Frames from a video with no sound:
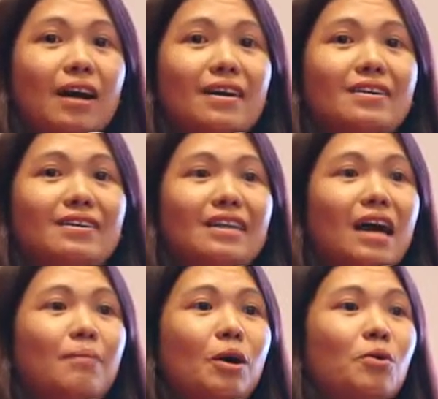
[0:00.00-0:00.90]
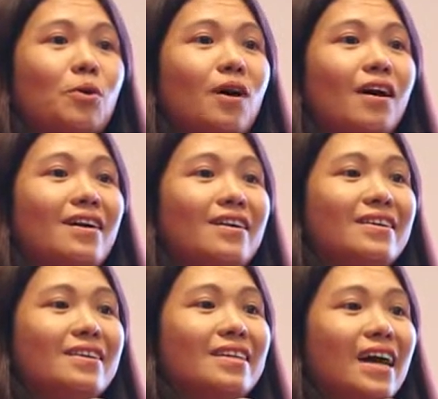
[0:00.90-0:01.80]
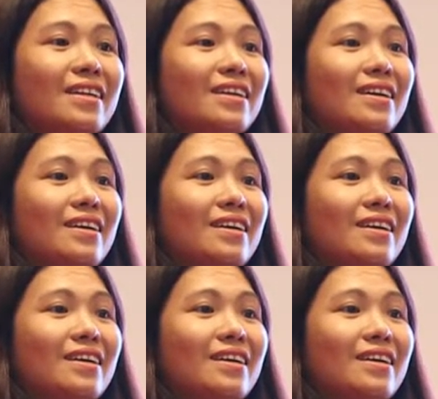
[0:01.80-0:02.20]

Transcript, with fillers: uh, one hundred sixty countries,